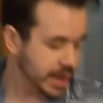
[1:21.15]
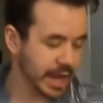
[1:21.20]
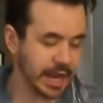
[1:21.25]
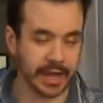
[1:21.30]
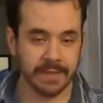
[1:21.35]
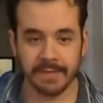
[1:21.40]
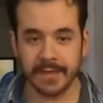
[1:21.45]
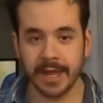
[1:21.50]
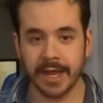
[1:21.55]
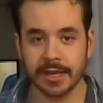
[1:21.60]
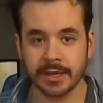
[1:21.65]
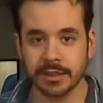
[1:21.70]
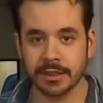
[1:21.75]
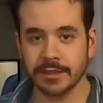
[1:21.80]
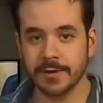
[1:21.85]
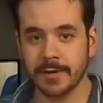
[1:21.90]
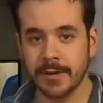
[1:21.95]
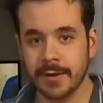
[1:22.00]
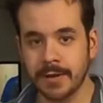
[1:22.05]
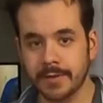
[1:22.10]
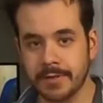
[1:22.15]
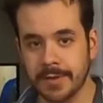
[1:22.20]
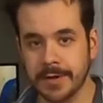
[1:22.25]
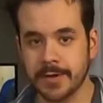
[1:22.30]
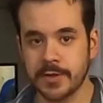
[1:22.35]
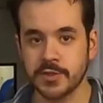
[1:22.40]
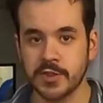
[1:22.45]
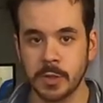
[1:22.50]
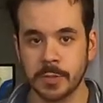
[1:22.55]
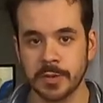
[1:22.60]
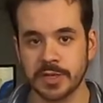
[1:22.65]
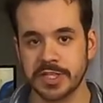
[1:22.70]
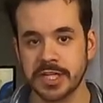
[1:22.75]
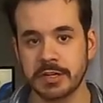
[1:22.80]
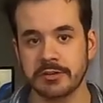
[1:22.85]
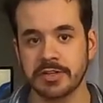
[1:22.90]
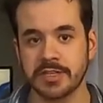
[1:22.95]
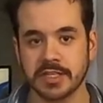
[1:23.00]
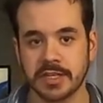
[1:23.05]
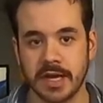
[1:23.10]
And then third, their super
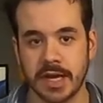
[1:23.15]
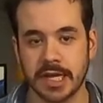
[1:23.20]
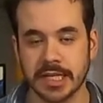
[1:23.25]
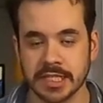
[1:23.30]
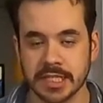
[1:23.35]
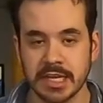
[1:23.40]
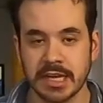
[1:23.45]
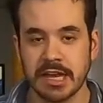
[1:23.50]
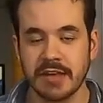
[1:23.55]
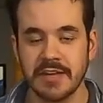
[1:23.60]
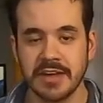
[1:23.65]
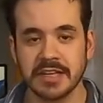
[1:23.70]
secret sauce.